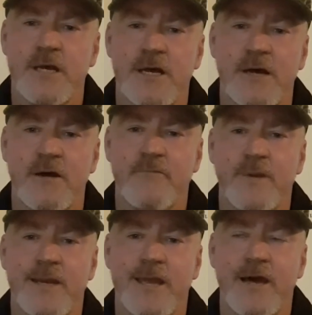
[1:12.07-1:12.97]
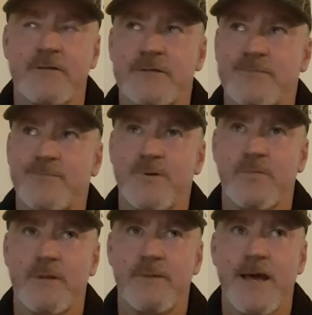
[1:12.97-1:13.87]
I've been out
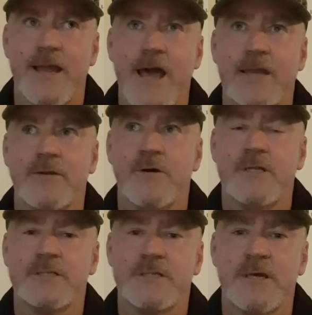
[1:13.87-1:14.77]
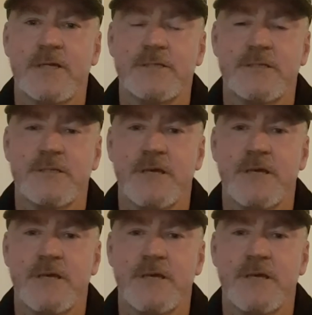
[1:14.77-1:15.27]
probably about 8 nights in those